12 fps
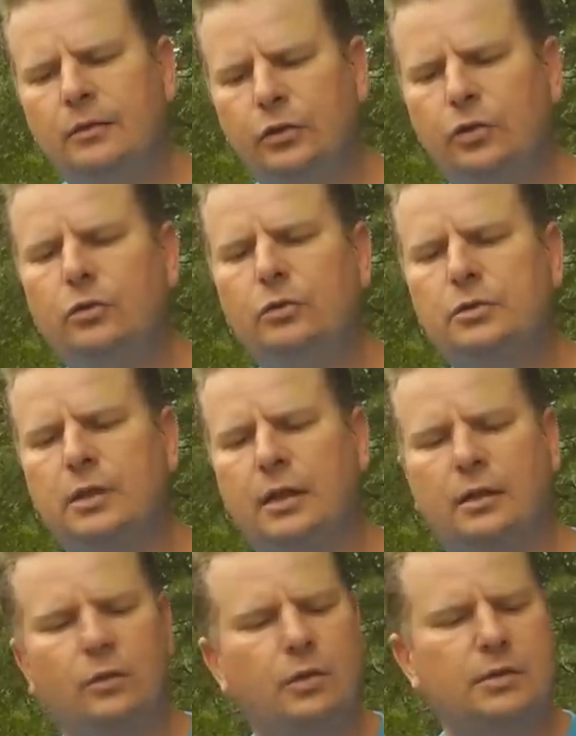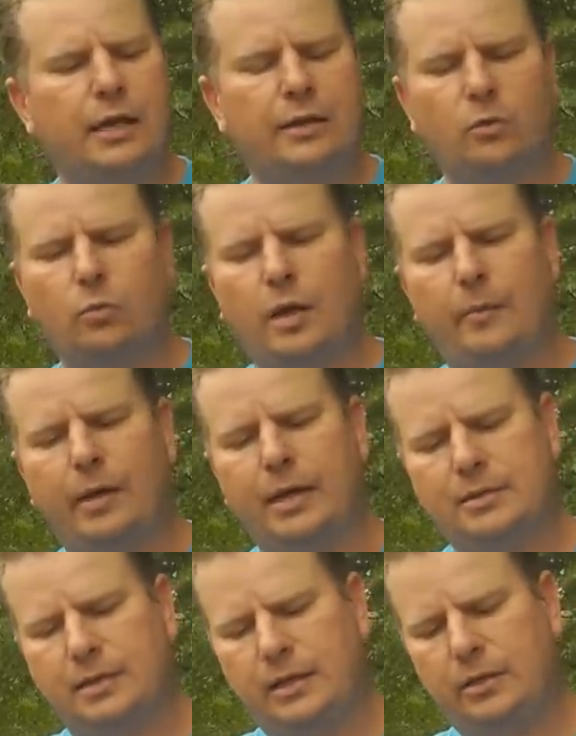used, uh, it looks like the
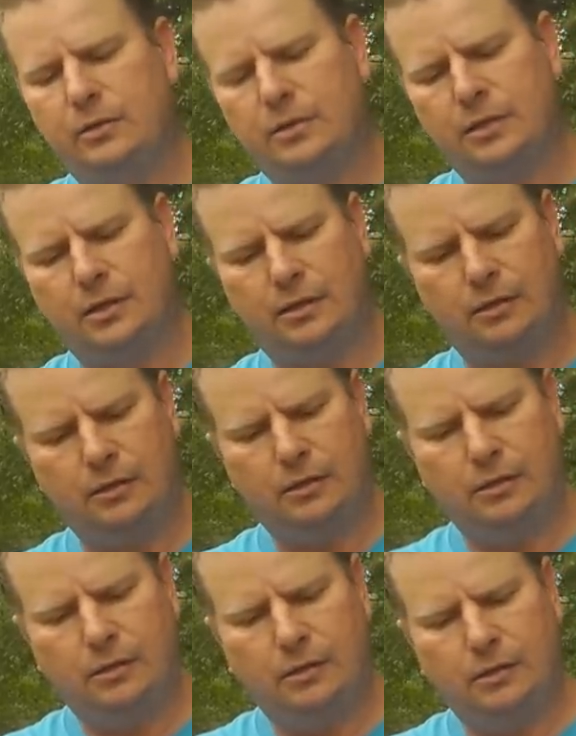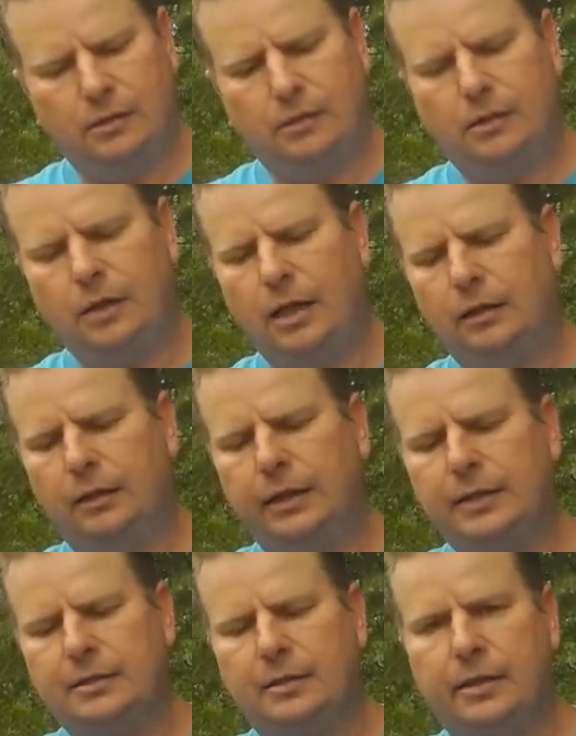remnants, they used uh, at
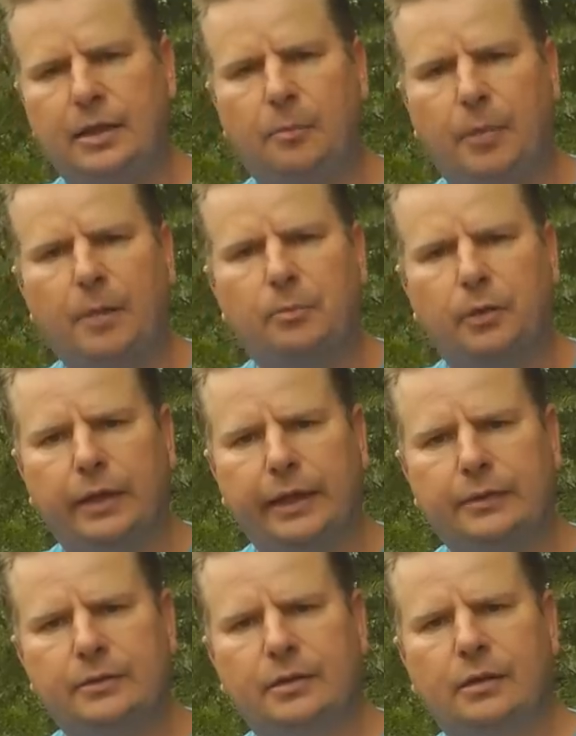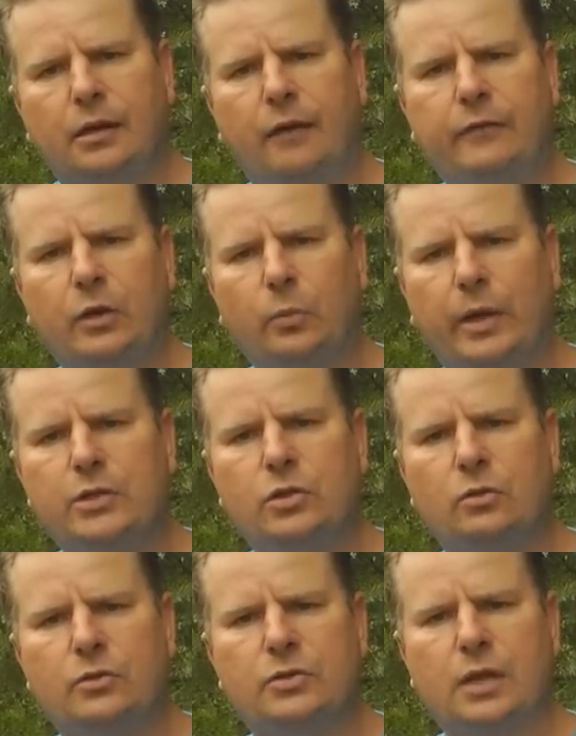least the butt plates of the
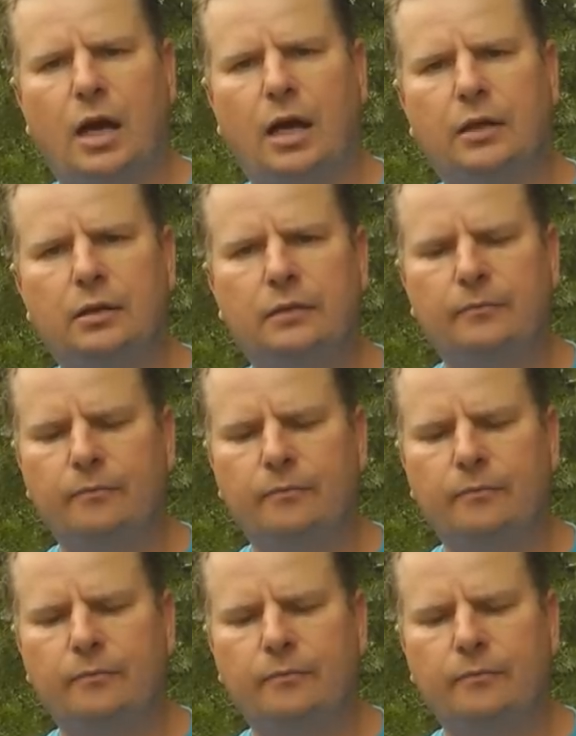original stock